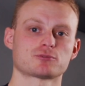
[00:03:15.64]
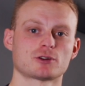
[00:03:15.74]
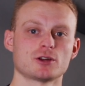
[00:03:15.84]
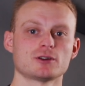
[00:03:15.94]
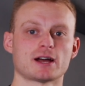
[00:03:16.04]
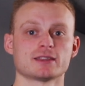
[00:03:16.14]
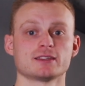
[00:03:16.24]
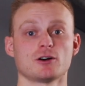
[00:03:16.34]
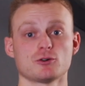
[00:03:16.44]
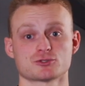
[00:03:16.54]
Pro and
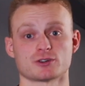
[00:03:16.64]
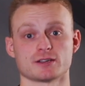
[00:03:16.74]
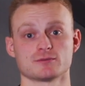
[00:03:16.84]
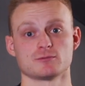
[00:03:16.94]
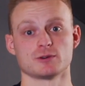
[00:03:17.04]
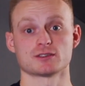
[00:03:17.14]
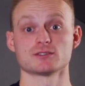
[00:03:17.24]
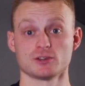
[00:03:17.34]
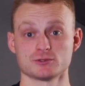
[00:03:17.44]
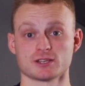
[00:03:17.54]
the Oltre with
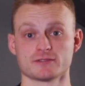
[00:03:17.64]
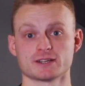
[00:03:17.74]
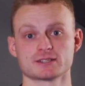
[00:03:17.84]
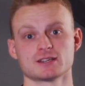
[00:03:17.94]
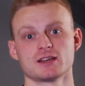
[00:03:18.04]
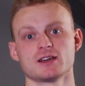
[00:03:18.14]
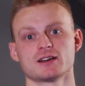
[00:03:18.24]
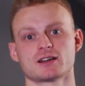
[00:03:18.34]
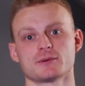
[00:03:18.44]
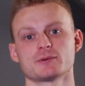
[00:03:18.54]
no suffix
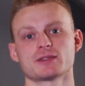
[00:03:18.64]
coming